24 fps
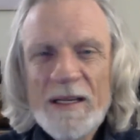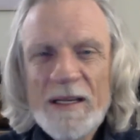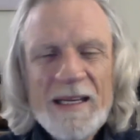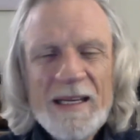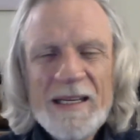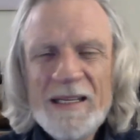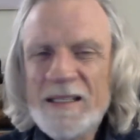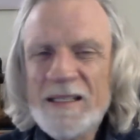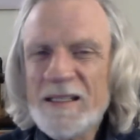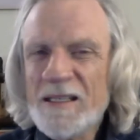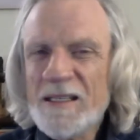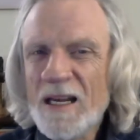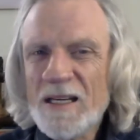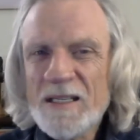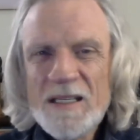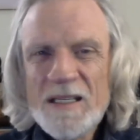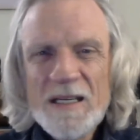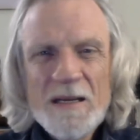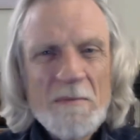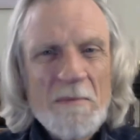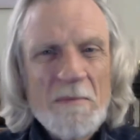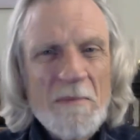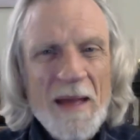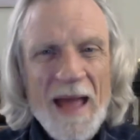it
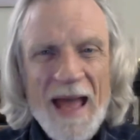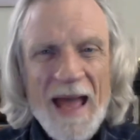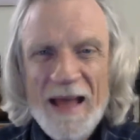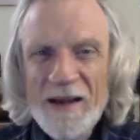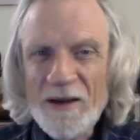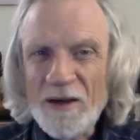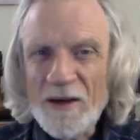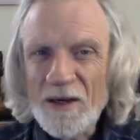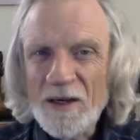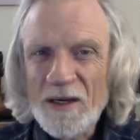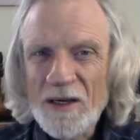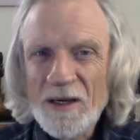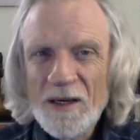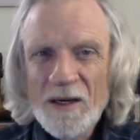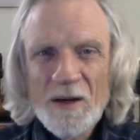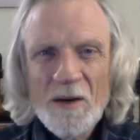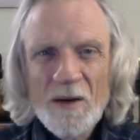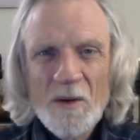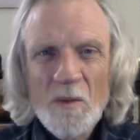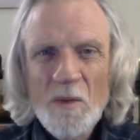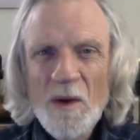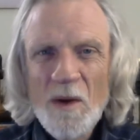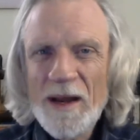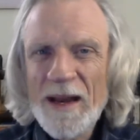doesn't matter
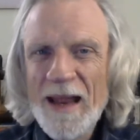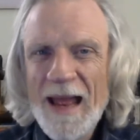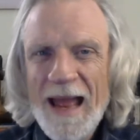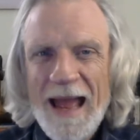what